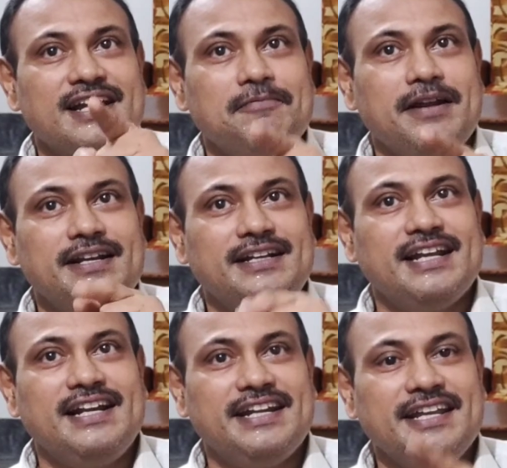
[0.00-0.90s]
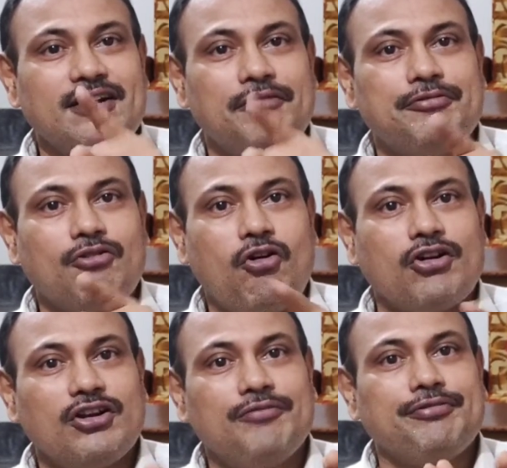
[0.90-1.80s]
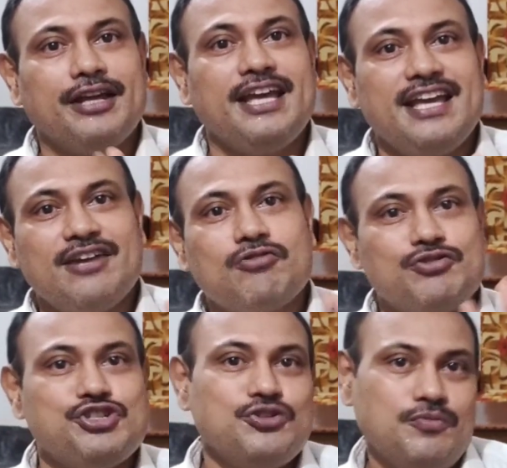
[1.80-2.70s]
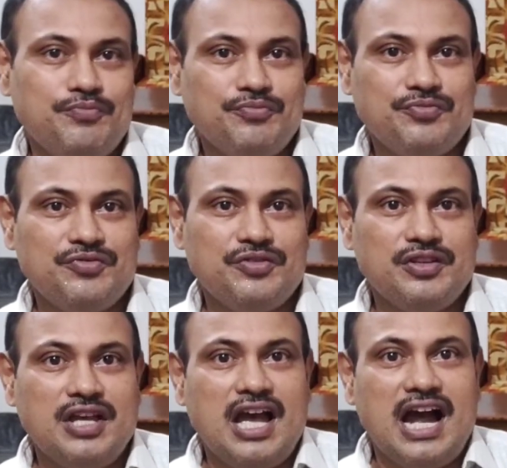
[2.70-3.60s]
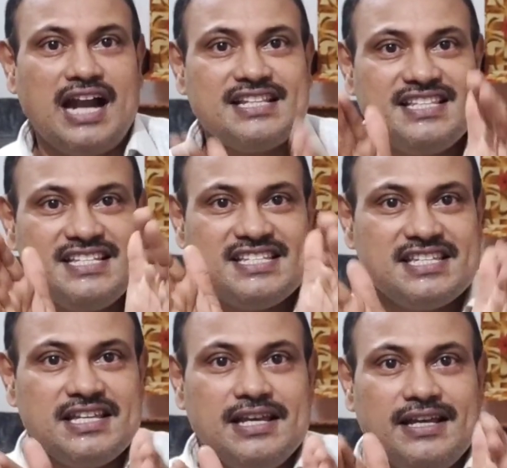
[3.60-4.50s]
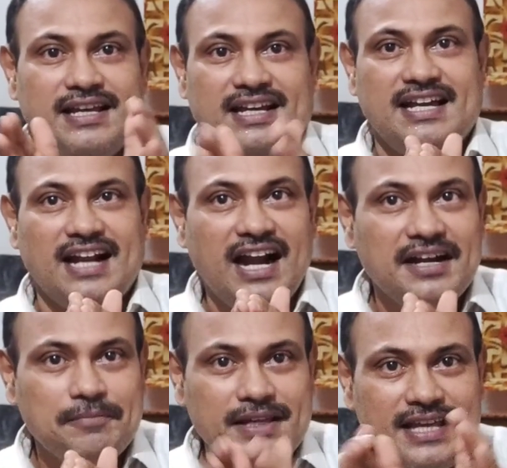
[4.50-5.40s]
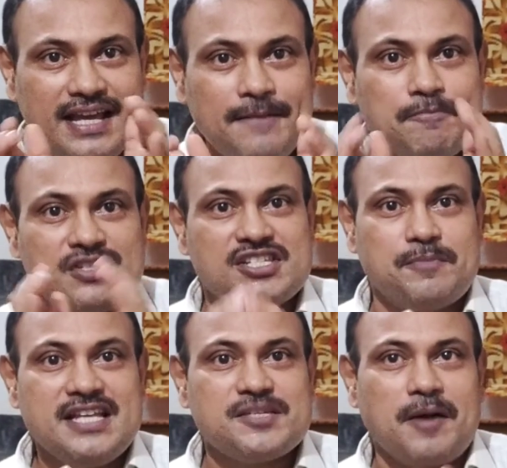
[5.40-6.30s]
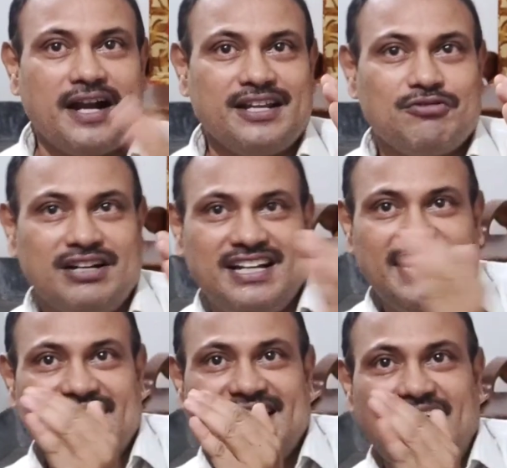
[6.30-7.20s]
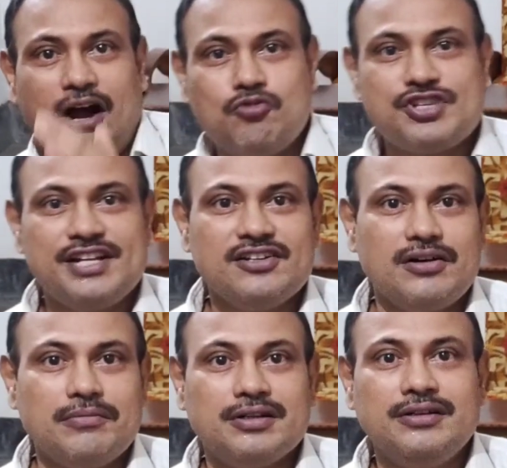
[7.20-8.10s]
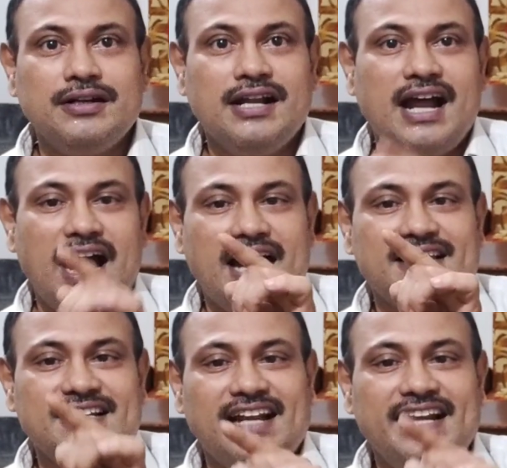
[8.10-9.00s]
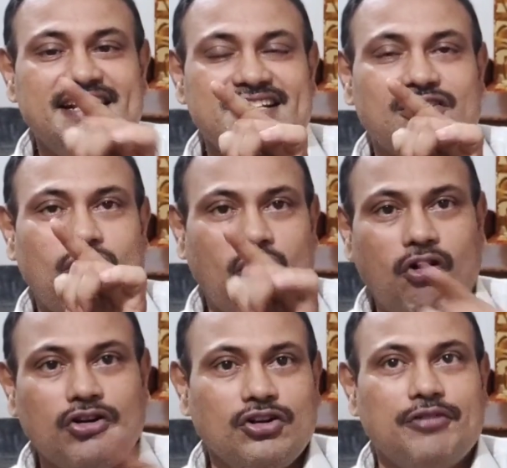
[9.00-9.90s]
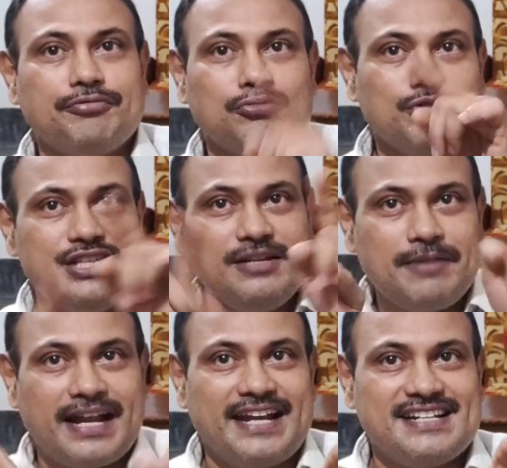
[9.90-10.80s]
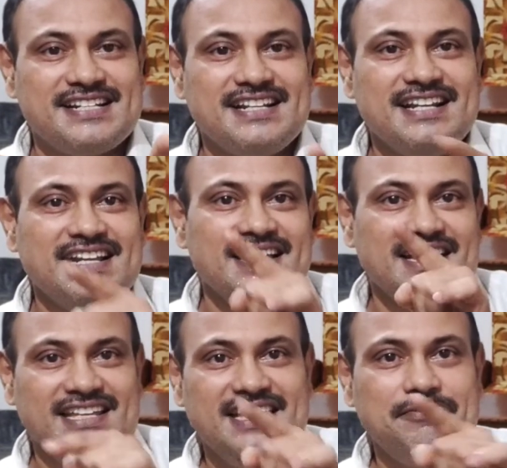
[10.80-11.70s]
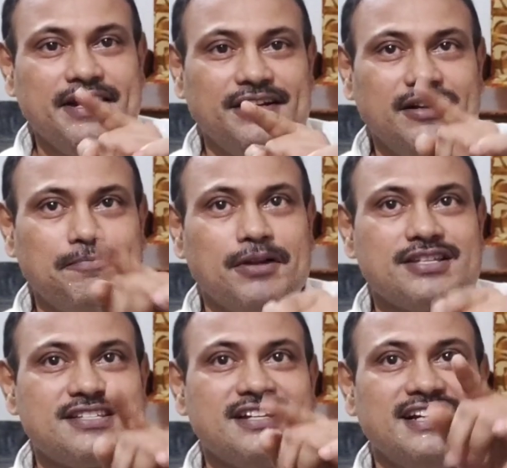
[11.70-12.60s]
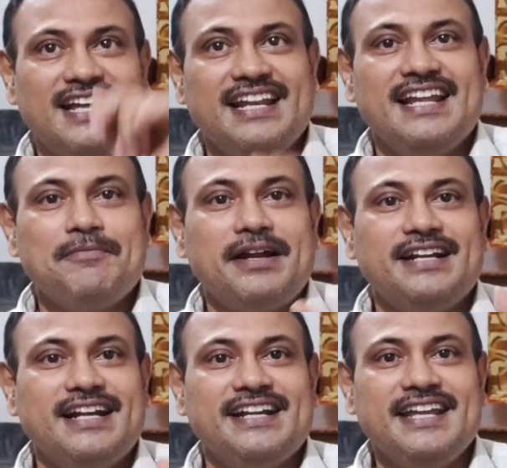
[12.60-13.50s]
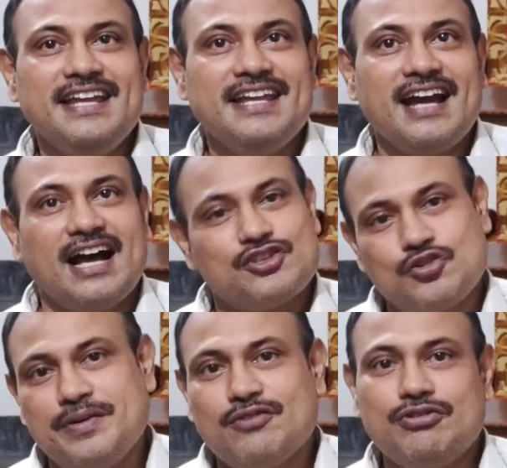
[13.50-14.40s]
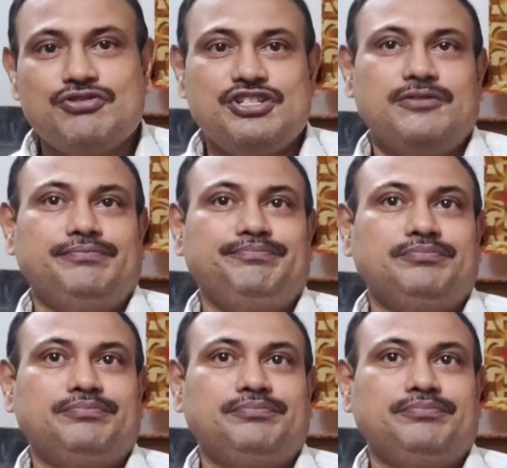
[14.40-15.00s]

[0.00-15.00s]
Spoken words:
del by del T of curl of A equal to 0, and this grad being a space part, you can take it outside common and then write it curl of within bracket E vector plus del A by del T has to be equal to 0,